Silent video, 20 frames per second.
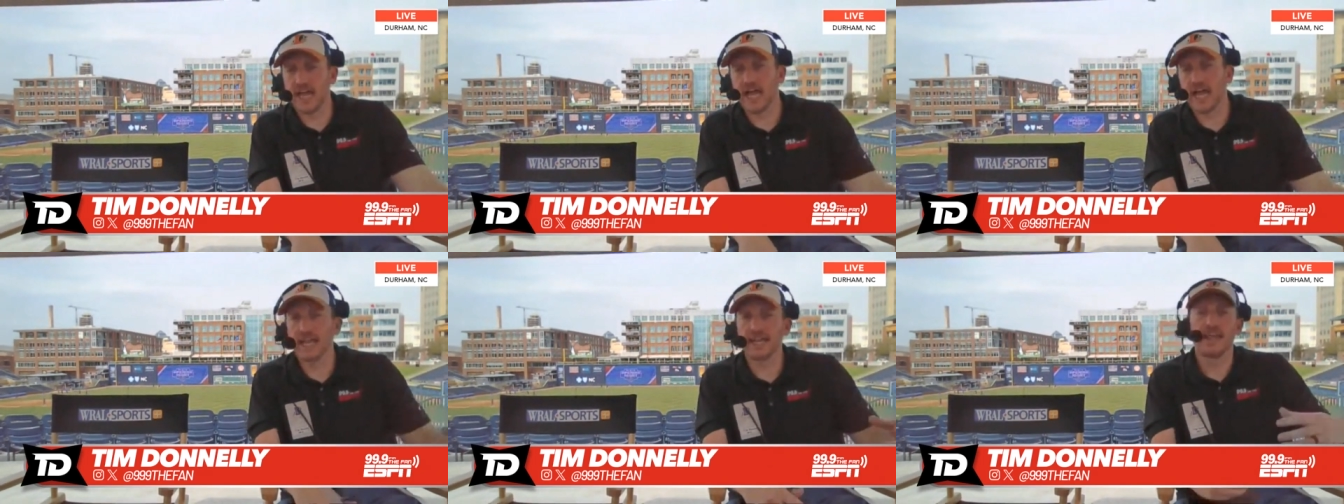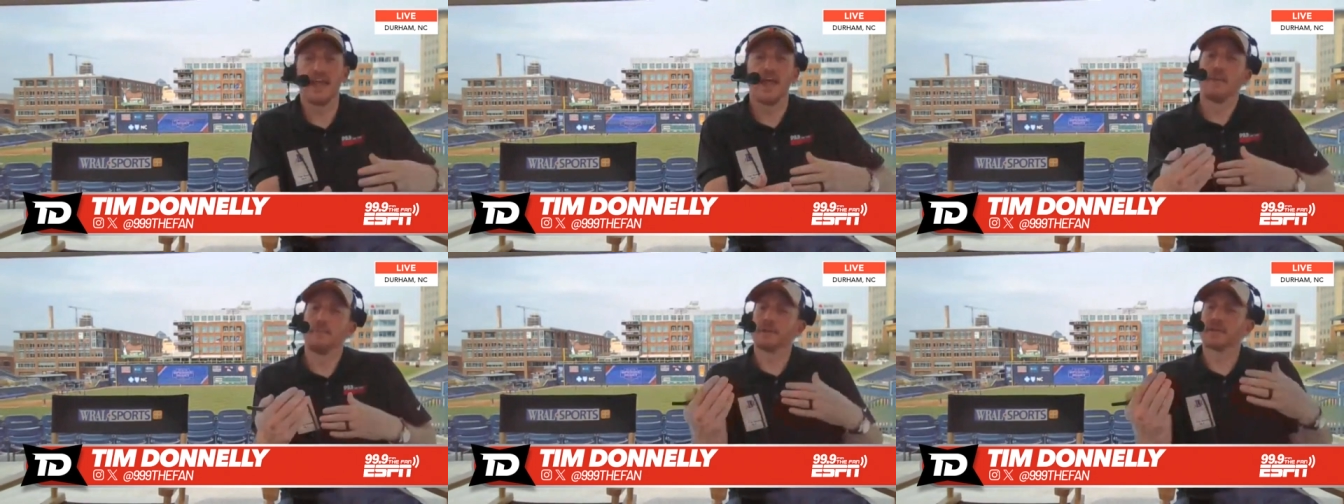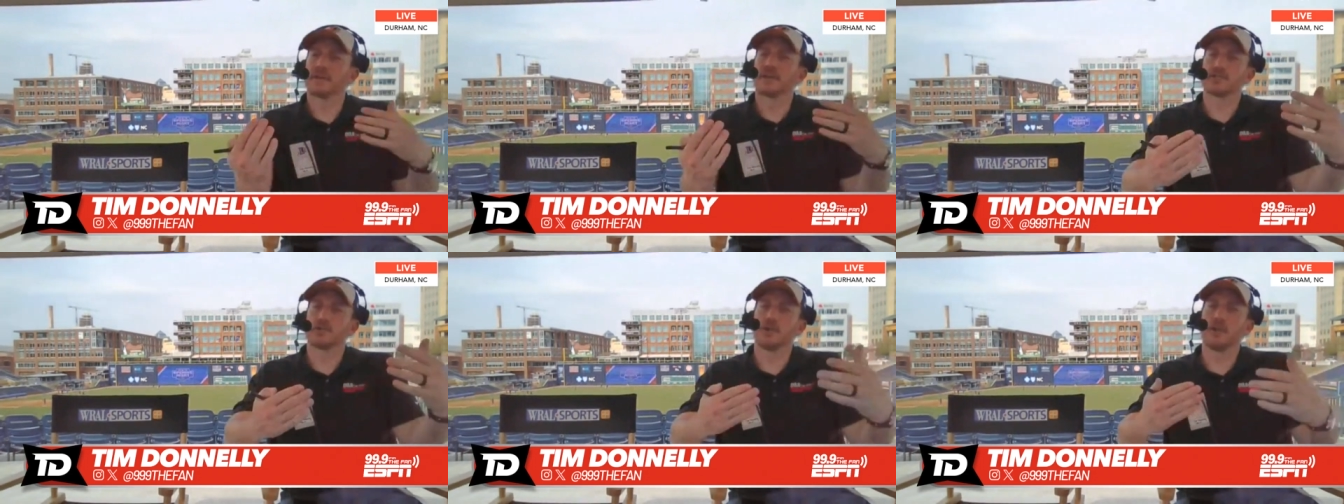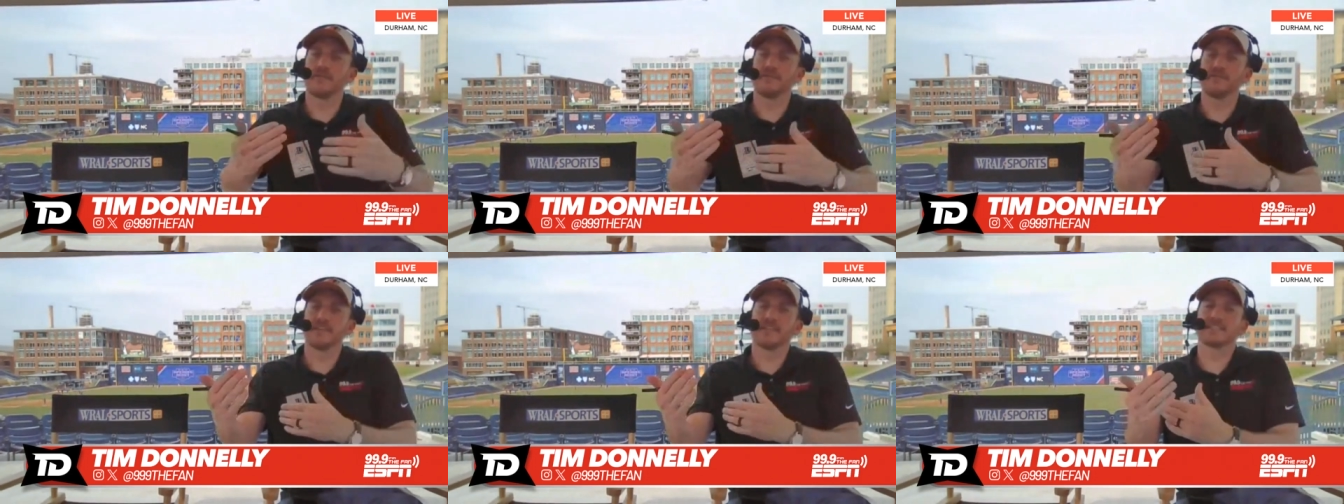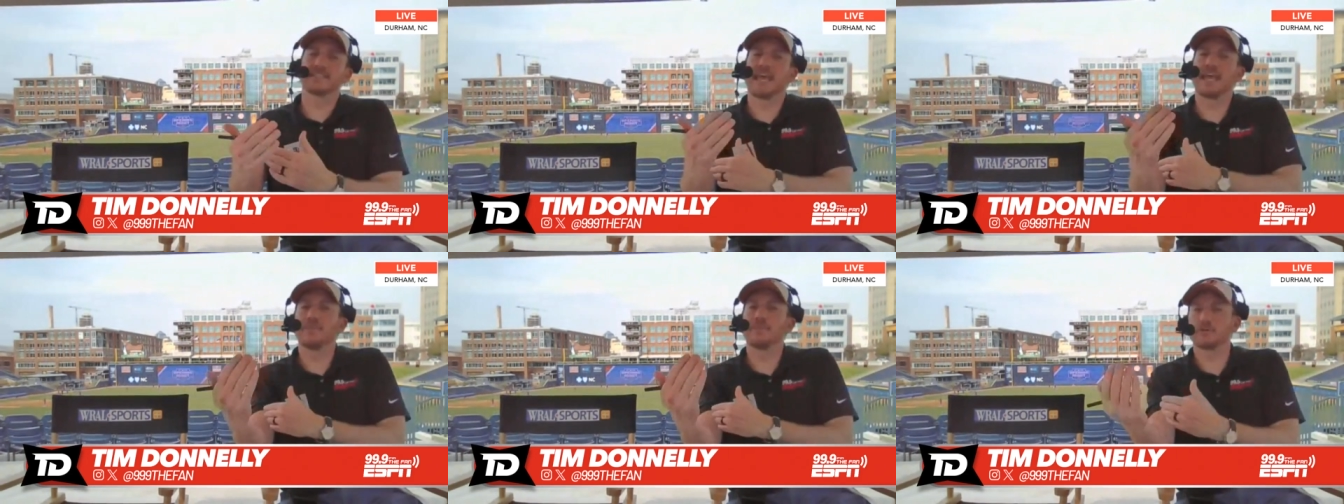side because all of
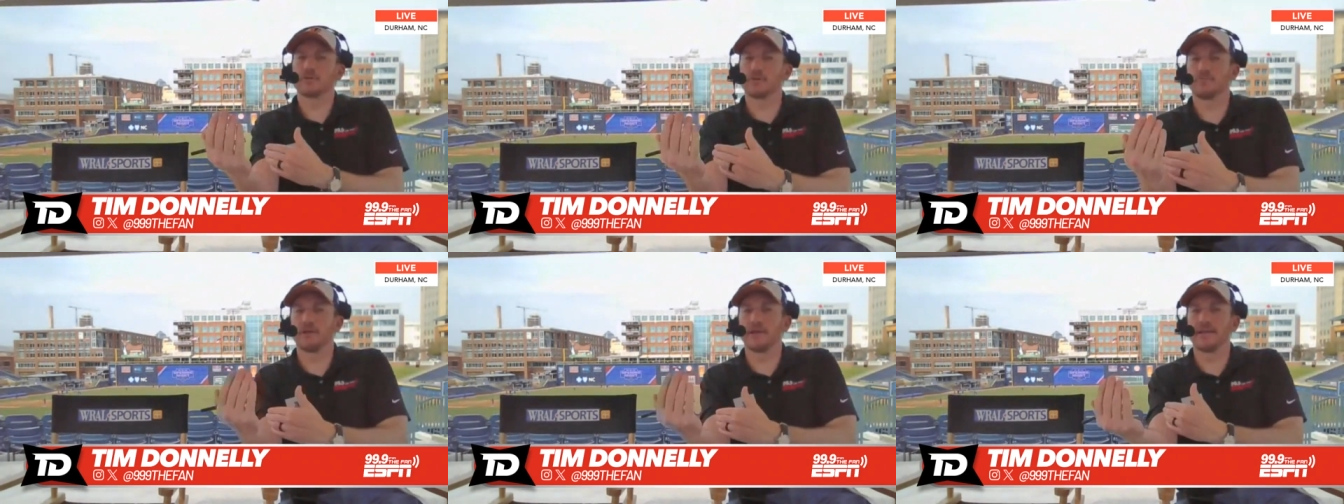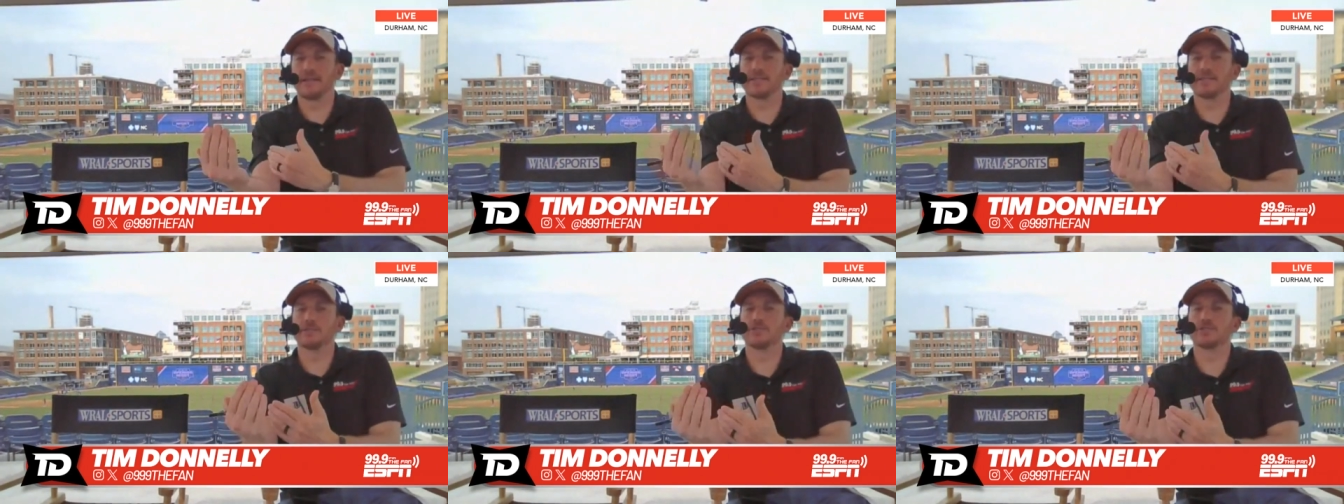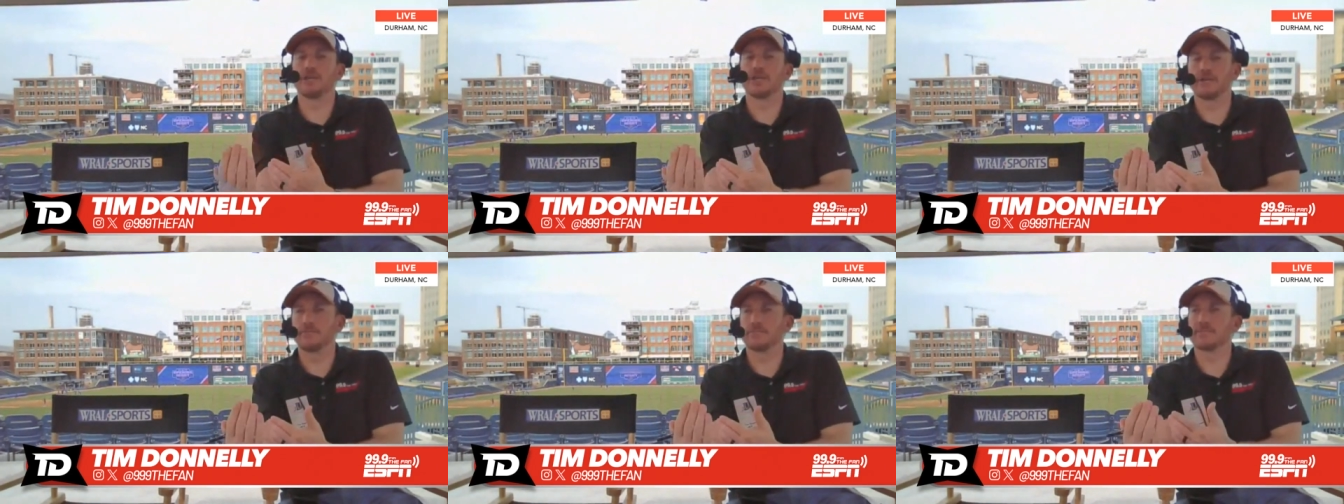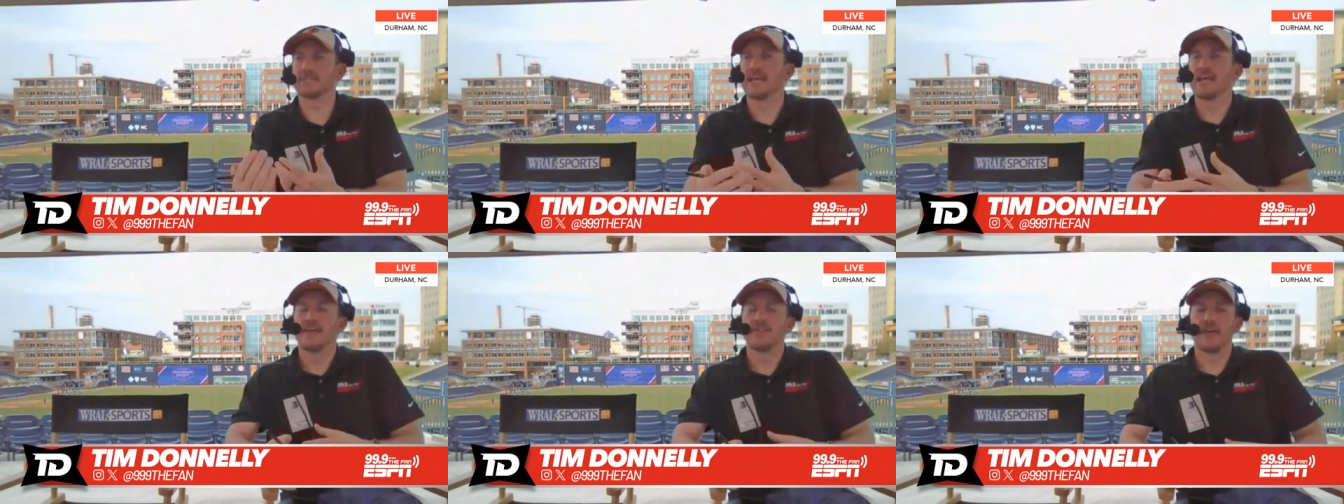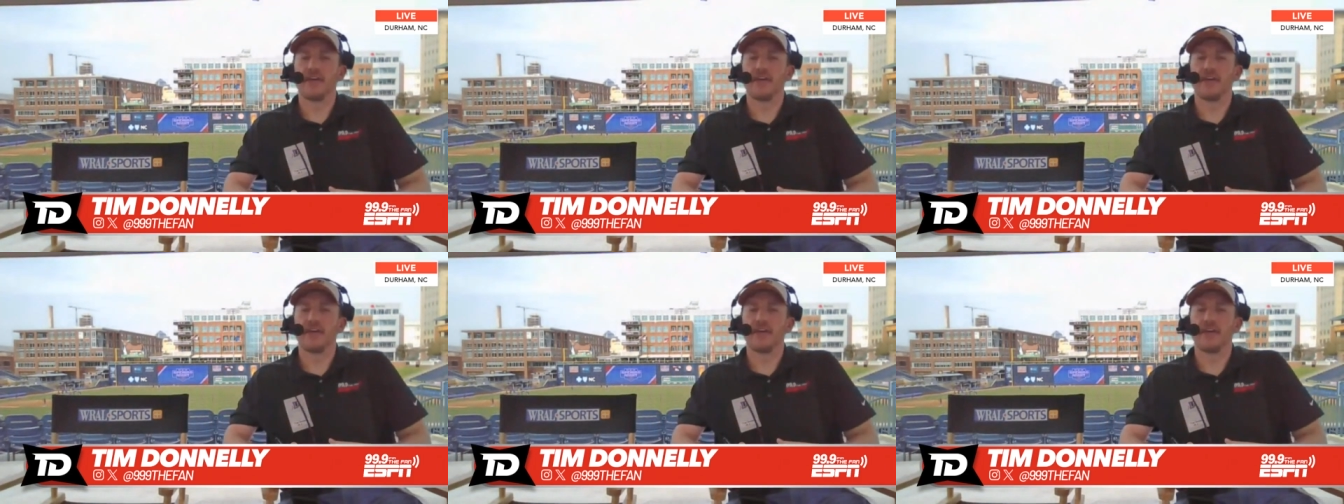these games are played in gyms